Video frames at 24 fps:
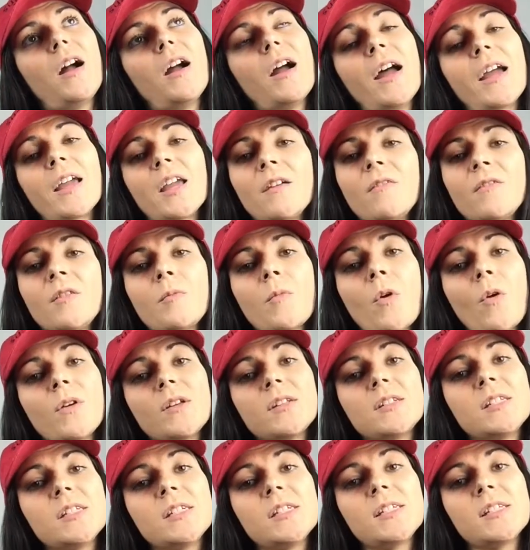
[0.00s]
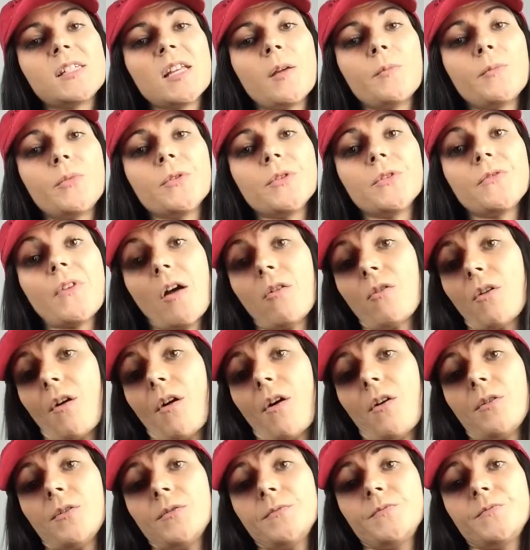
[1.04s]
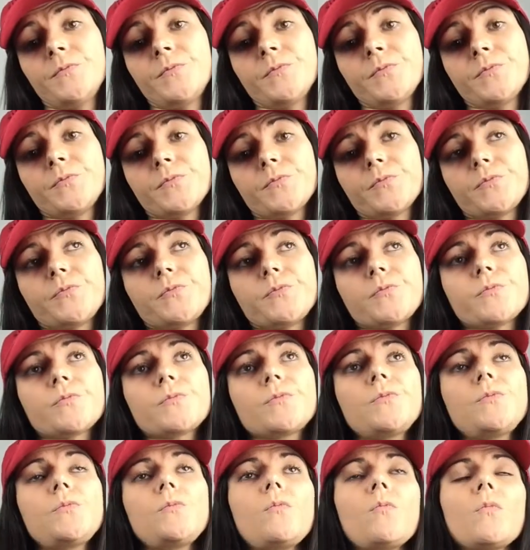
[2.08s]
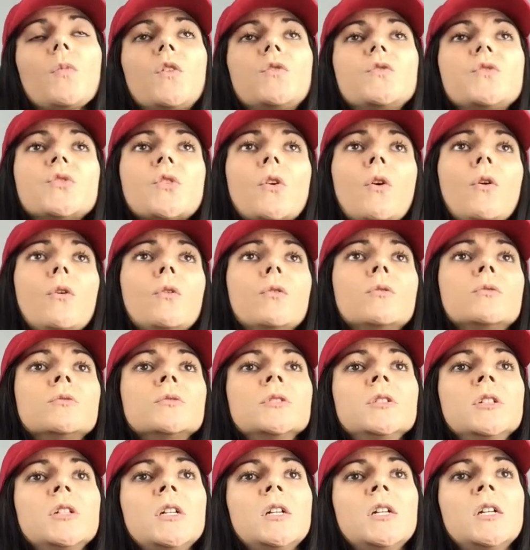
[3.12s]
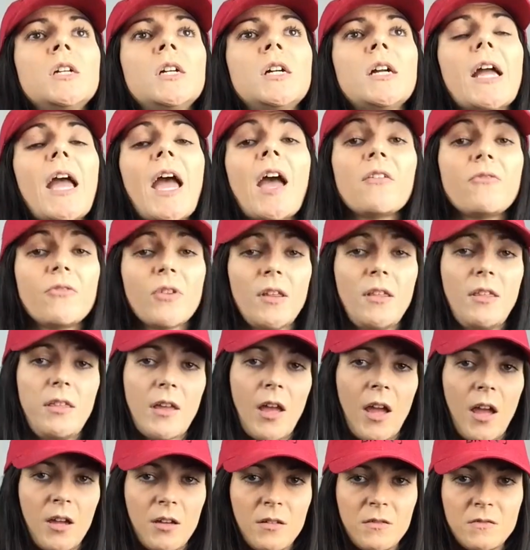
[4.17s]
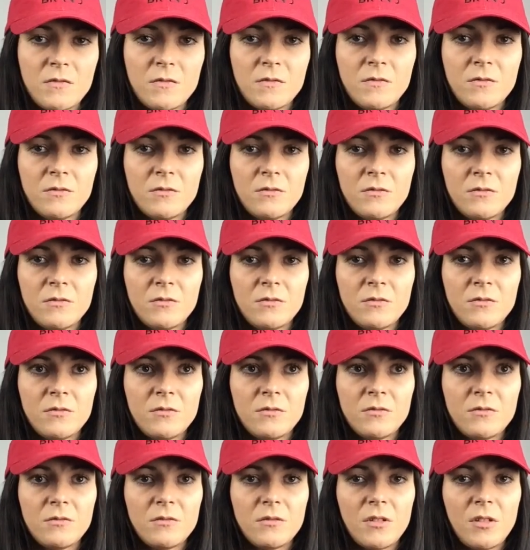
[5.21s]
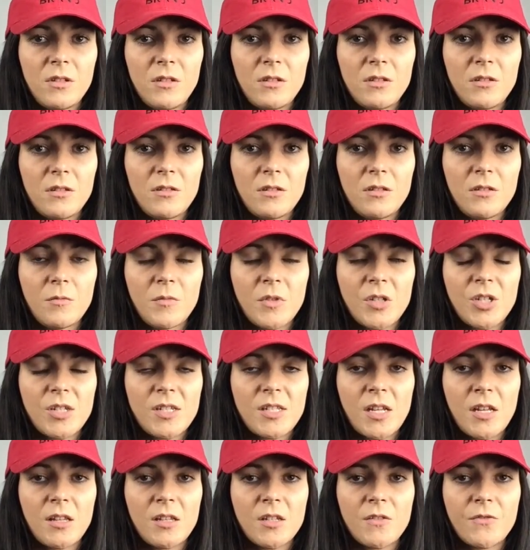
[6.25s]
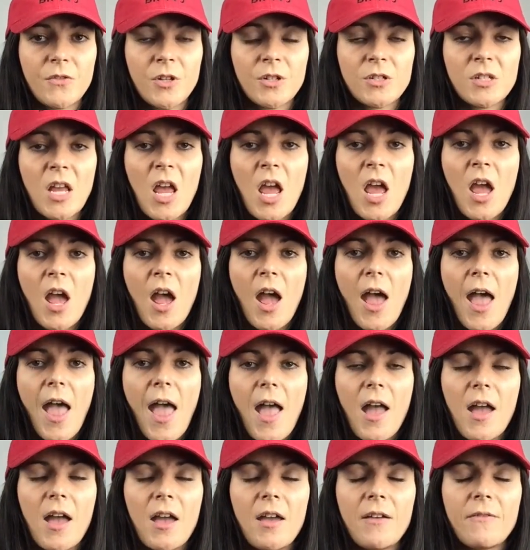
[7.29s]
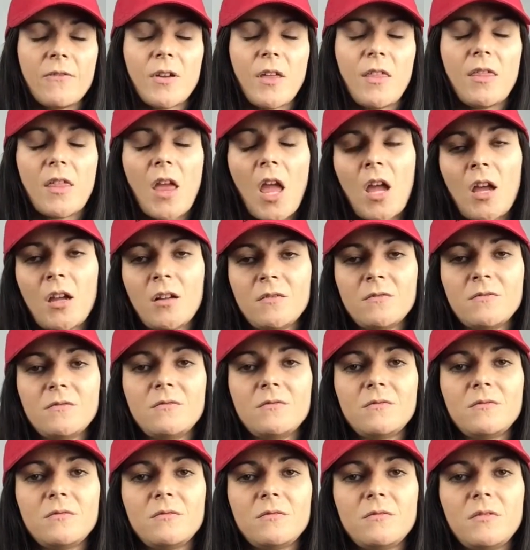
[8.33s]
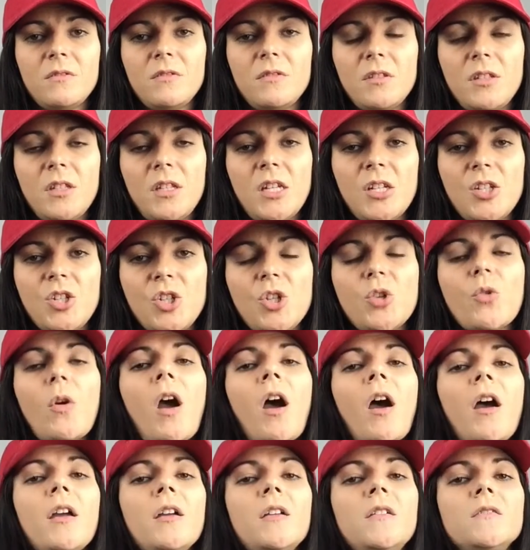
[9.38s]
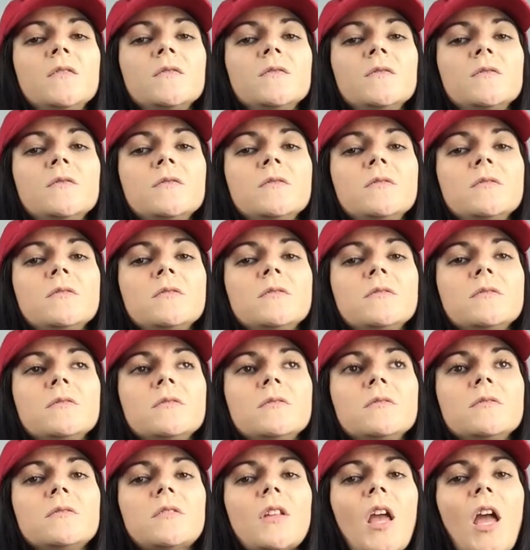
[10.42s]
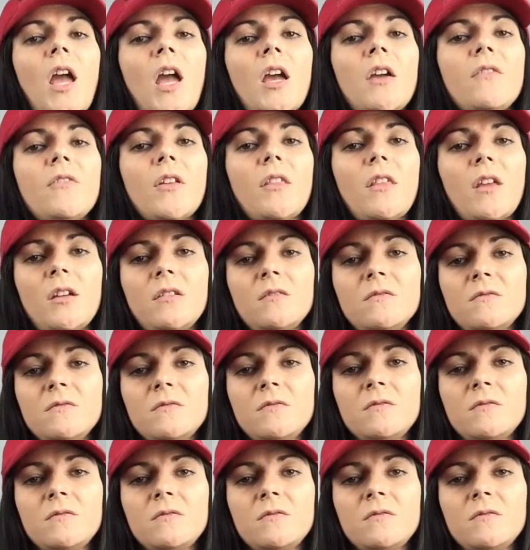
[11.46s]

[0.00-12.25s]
I give them always the example of alcohol. So everything, let me just say this first, everything gets you high. Everything